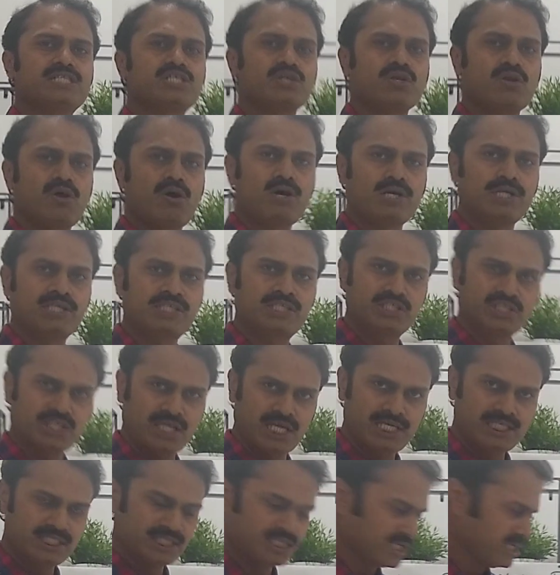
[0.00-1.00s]
is not
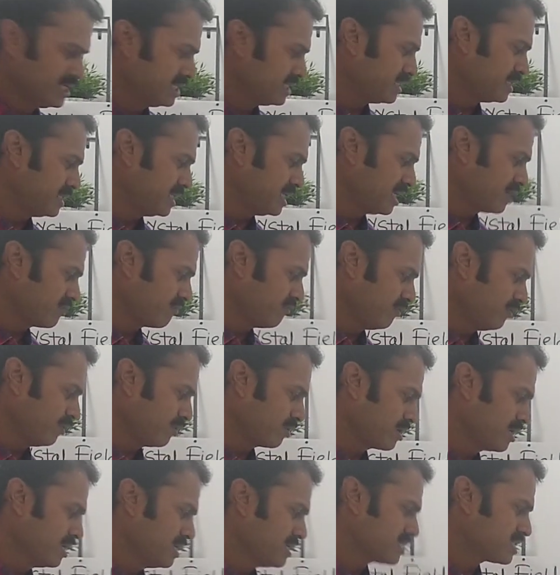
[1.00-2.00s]
changed.
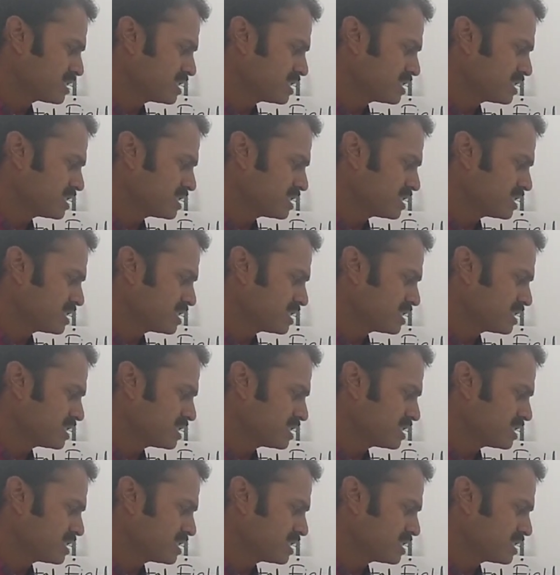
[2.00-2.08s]
Therefore,